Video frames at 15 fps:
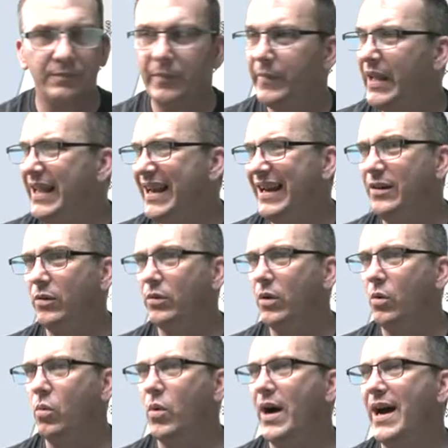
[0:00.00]
And I don't know
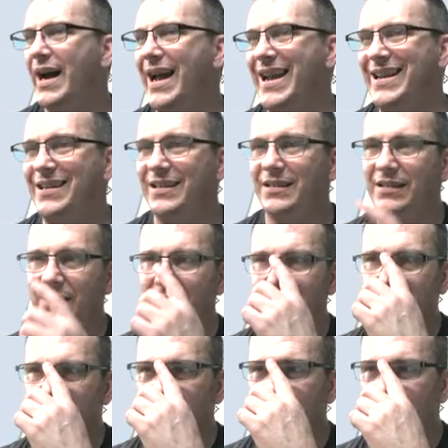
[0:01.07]
why
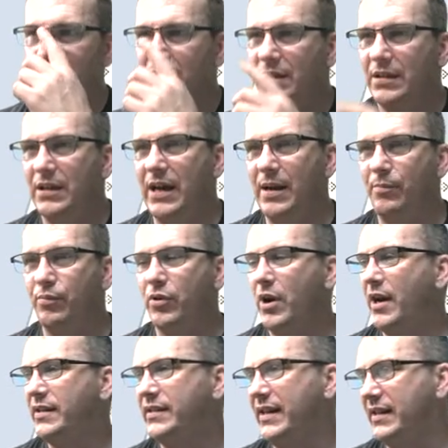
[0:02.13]
I'm
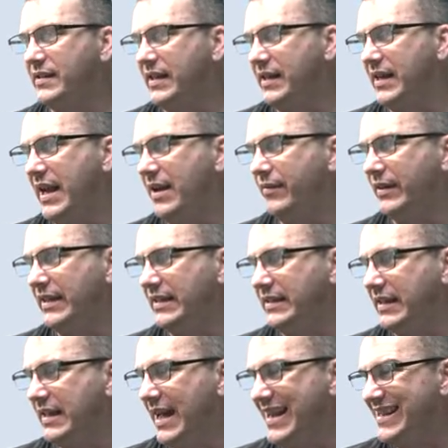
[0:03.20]
processing heavily
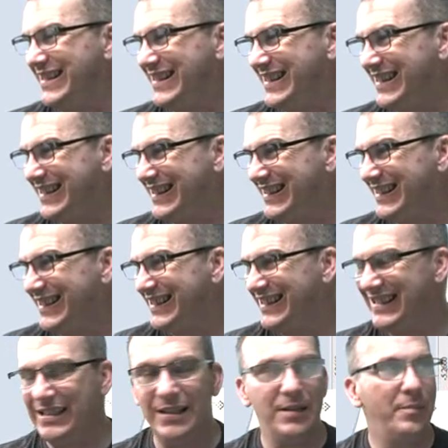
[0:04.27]
tonight,
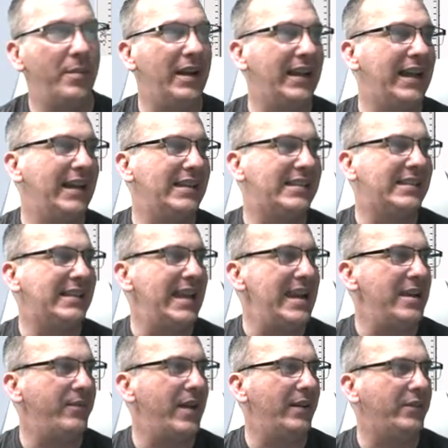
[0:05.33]
but I got to
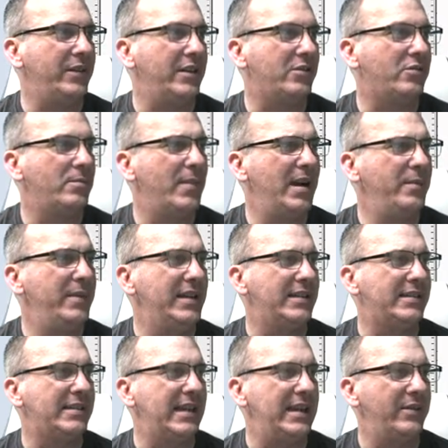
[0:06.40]
save after this. Remind me to
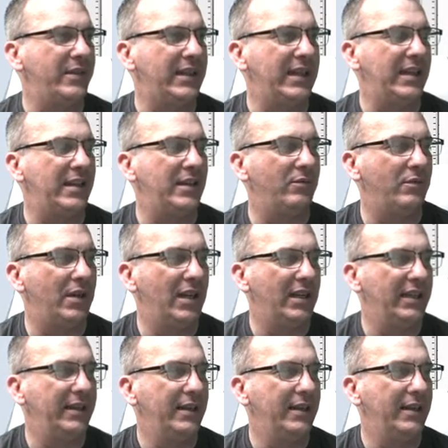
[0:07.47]
save again, Riley.